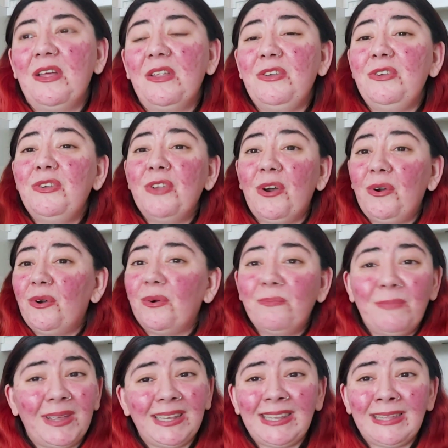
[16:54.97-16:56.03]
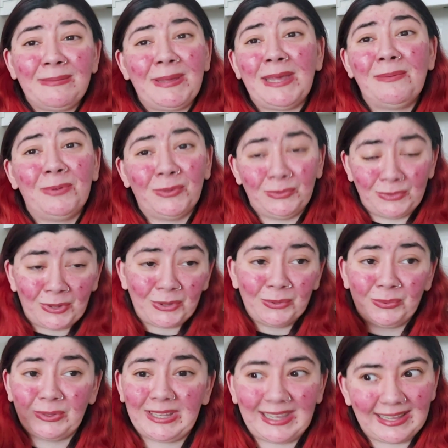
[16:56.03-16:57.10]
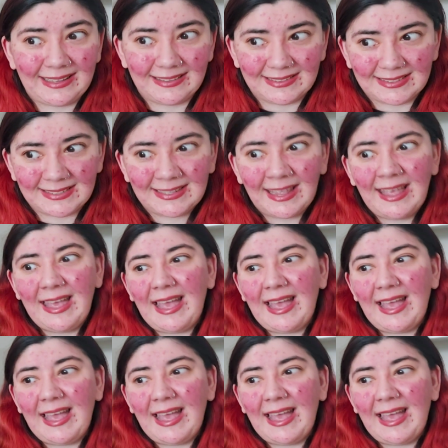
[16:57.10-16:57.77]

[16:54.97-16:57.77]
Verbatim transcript: not many people know what it is.